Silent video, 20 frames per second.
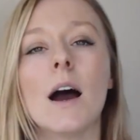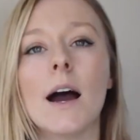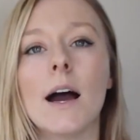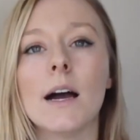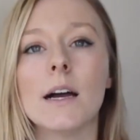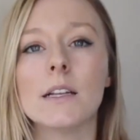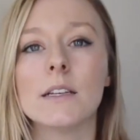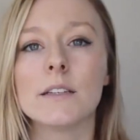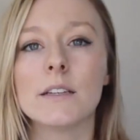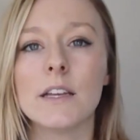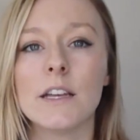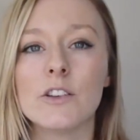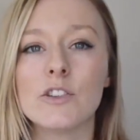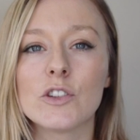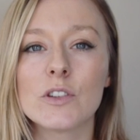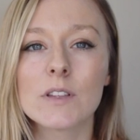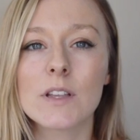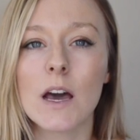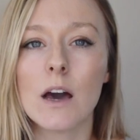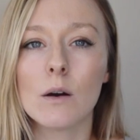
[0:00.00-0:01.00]
and it
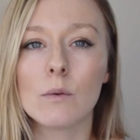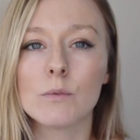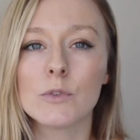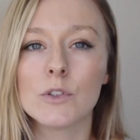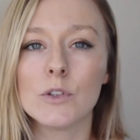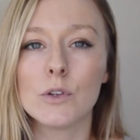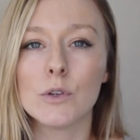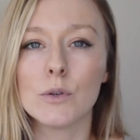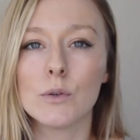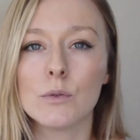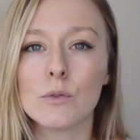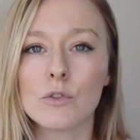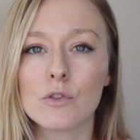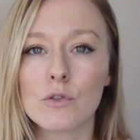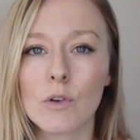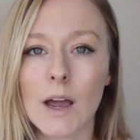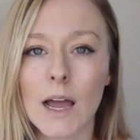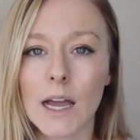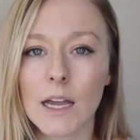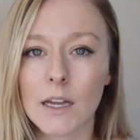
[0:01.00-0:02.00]
just helps you
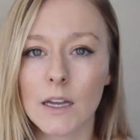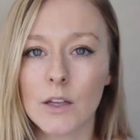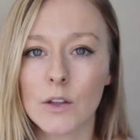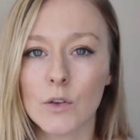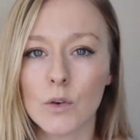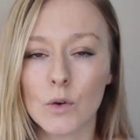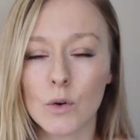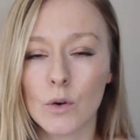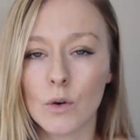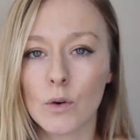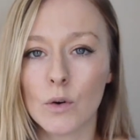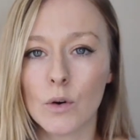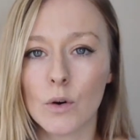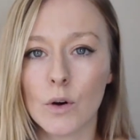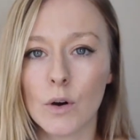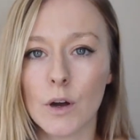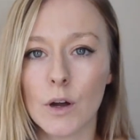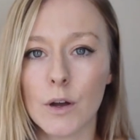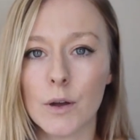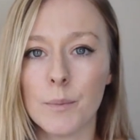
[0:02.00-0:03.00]
track
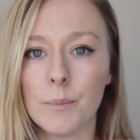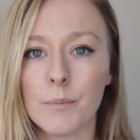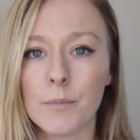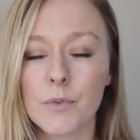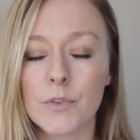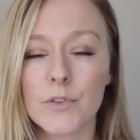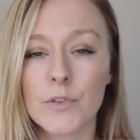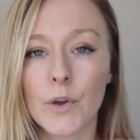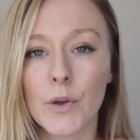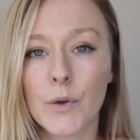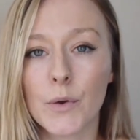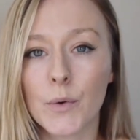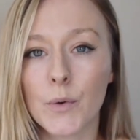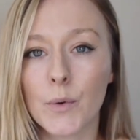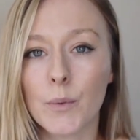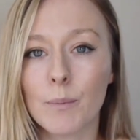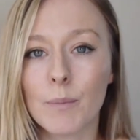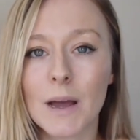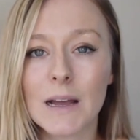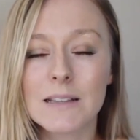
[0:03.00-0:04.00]
your
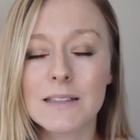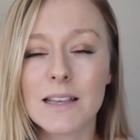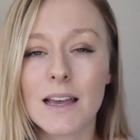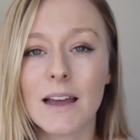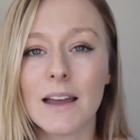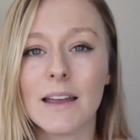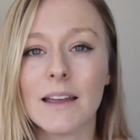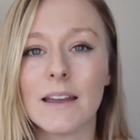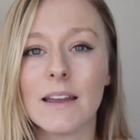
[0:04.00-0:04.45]
cycle better.